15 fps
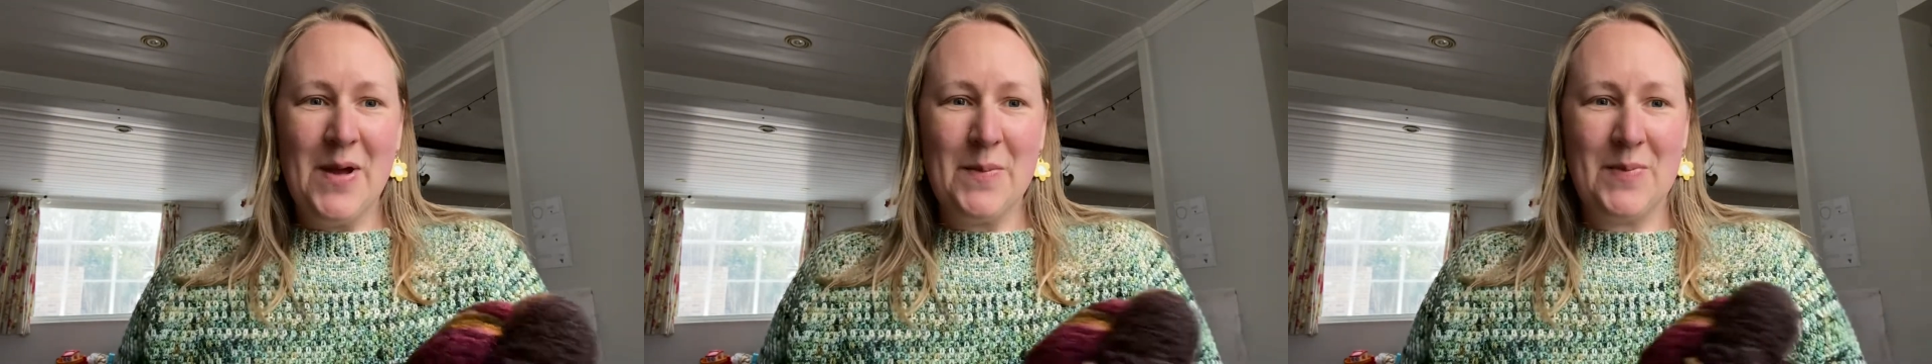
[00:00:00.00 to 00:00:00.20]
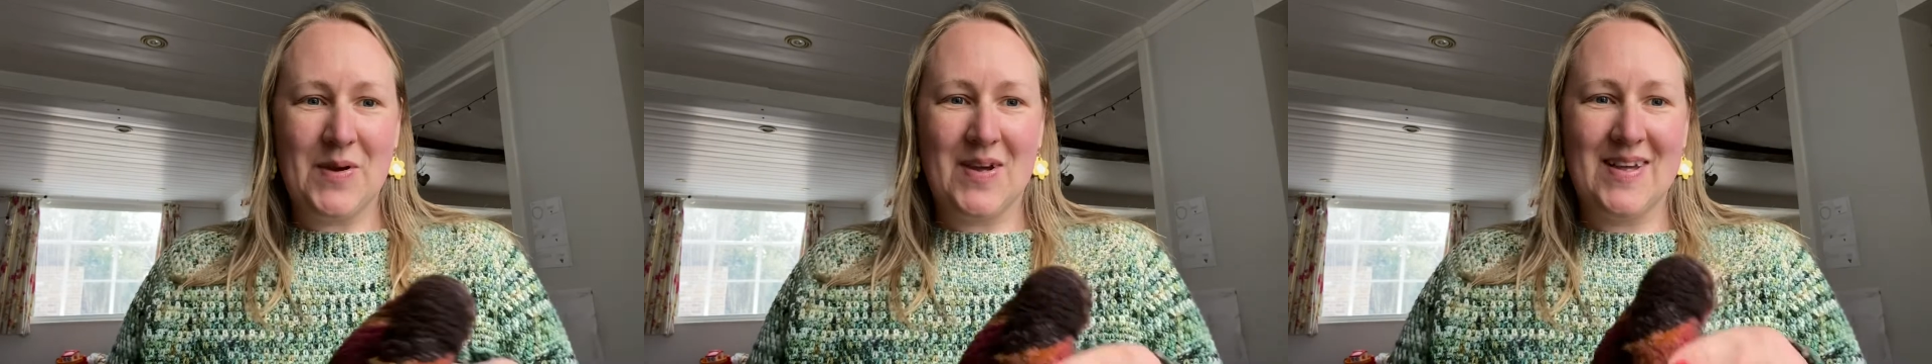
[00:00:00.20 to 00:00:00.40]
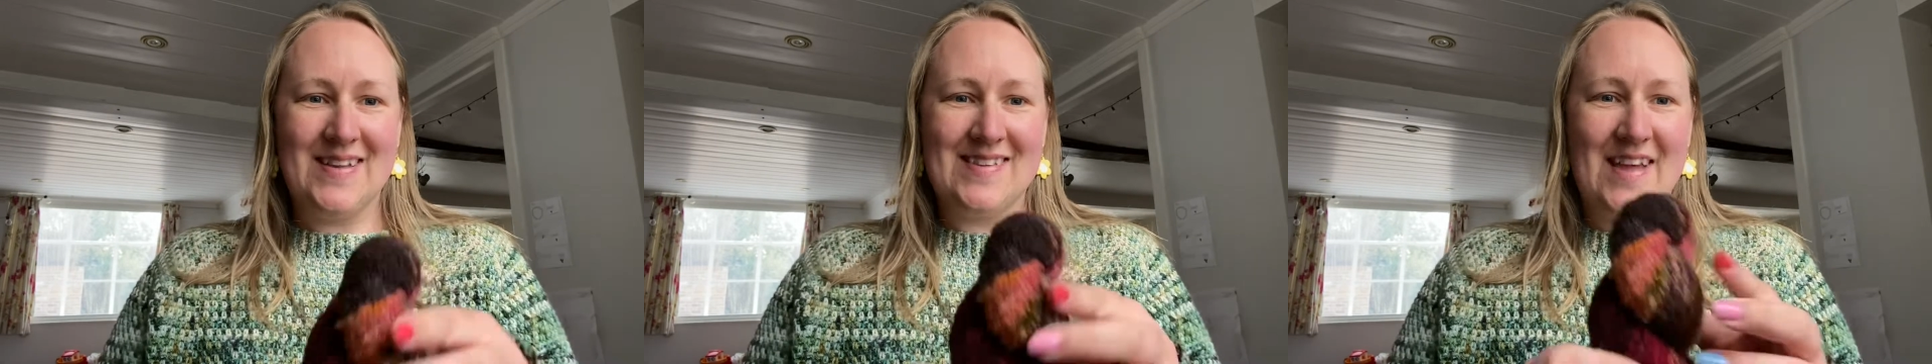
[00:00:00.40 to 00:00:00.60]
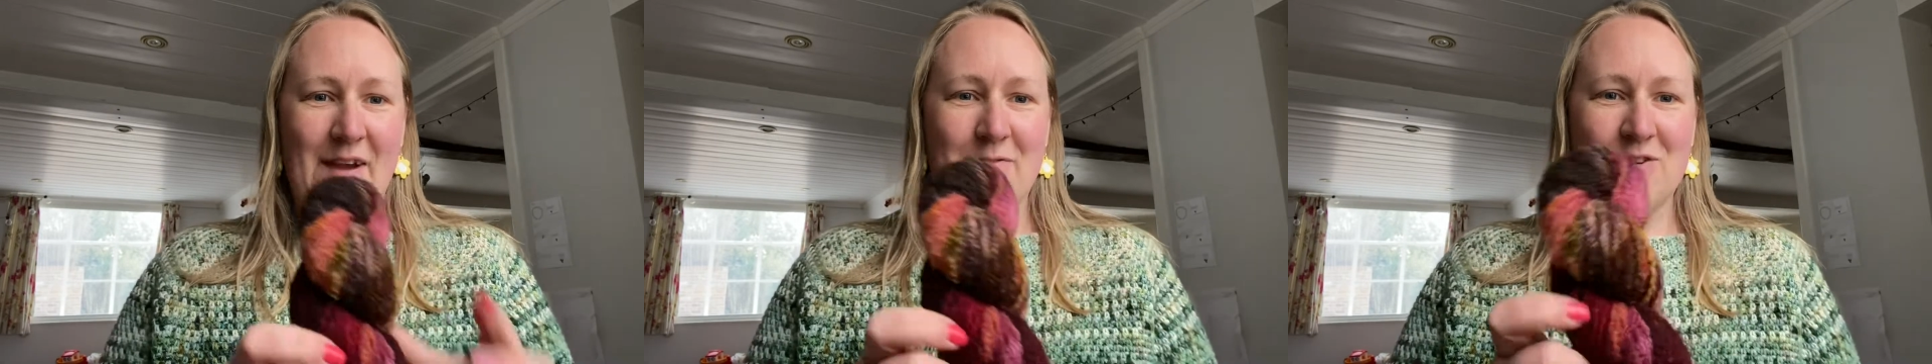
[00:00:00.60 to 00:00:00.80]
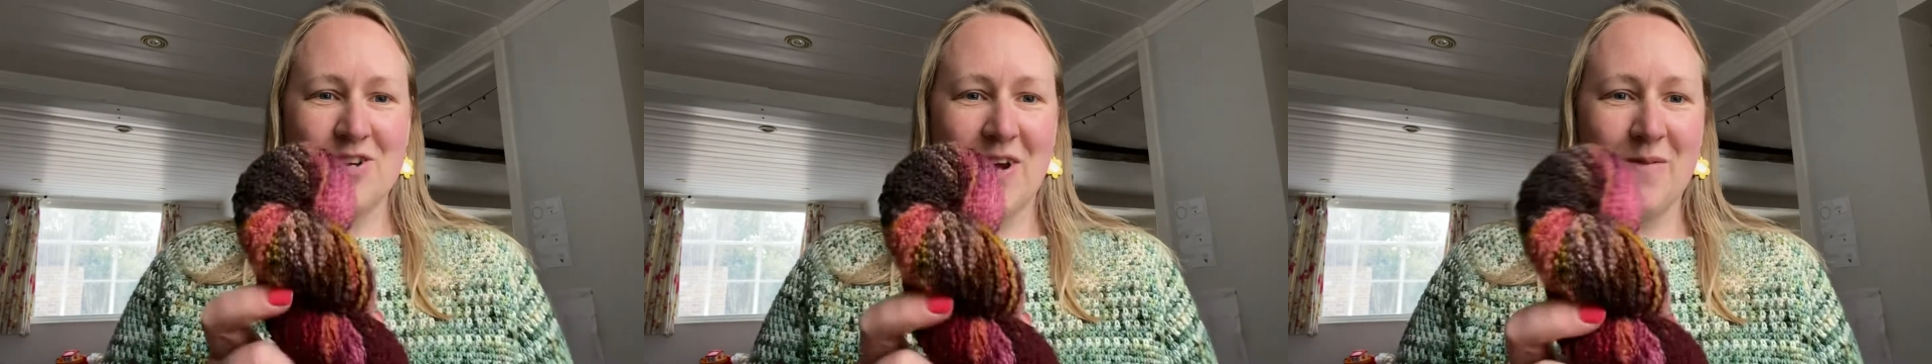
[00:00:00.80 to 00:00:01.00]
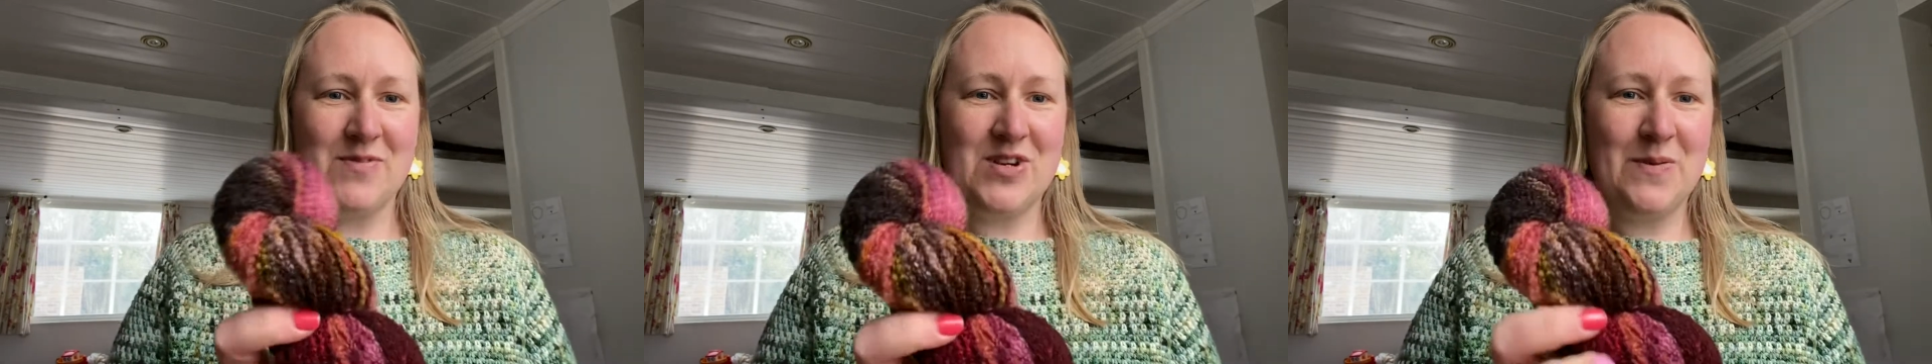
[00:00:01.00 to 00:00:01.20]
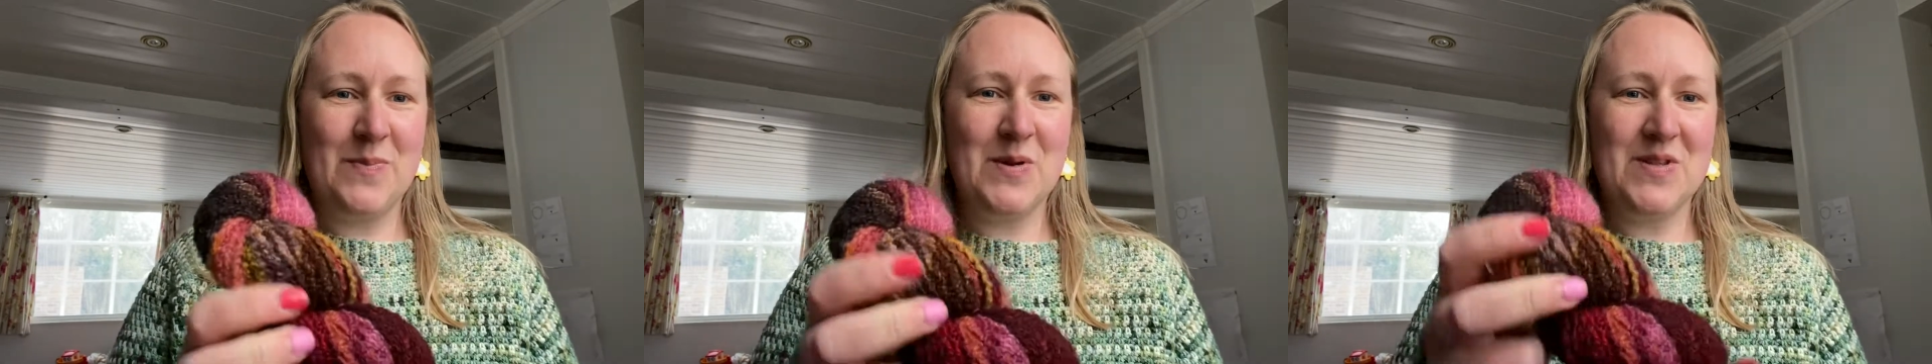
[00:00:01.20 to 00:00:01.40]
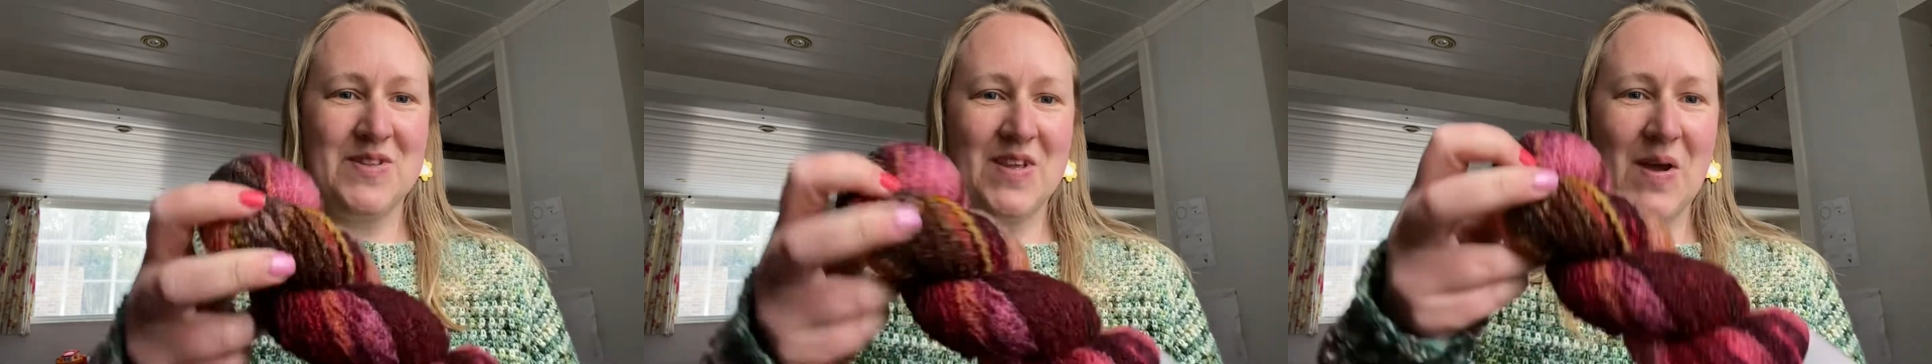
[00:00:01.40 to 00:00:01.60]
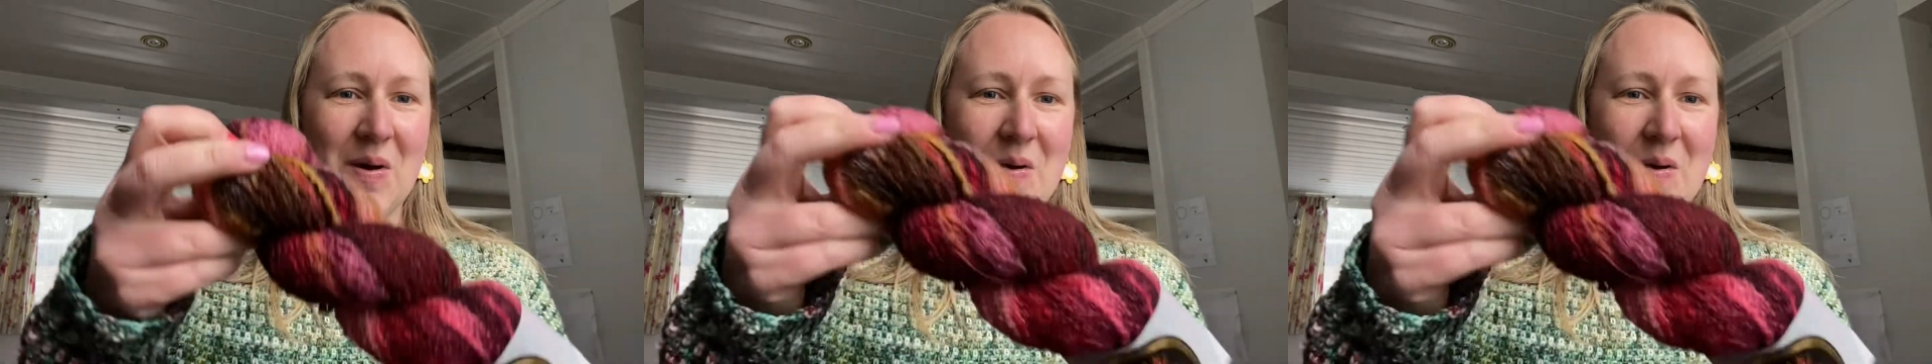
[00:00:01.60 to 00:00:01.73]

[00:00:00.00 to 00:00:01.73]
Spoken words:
because every time she puts it